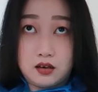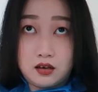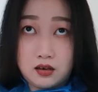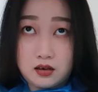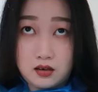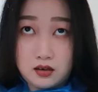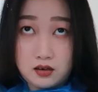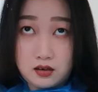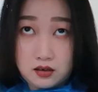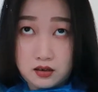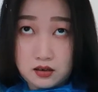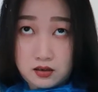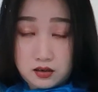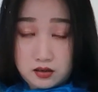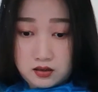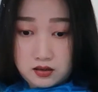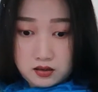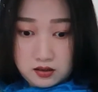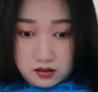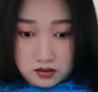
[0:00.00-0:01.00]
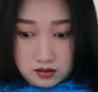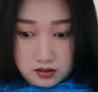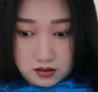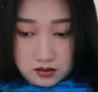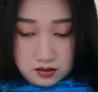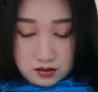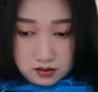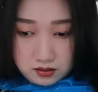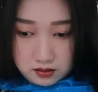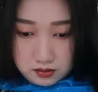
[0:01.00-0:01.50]
I'm going to
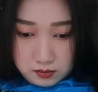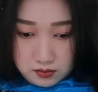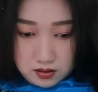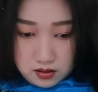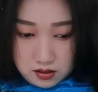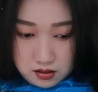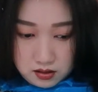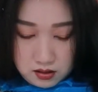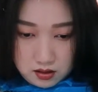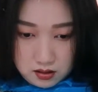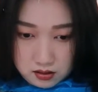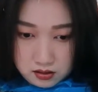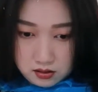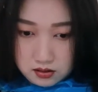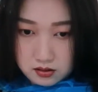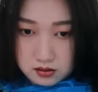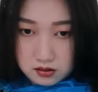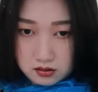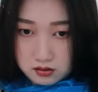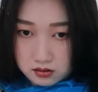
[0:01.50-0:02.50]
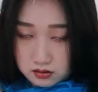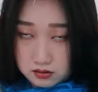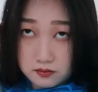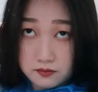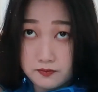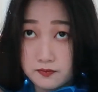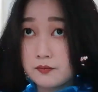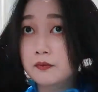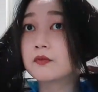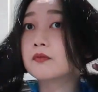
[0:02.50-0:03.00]
split it
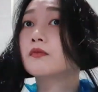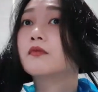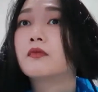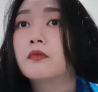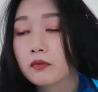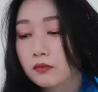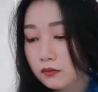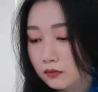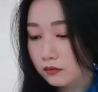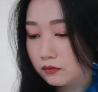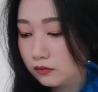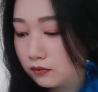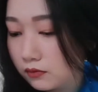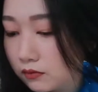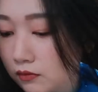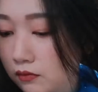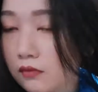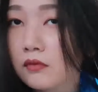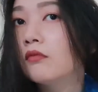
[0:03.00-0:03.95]
into 2 parts.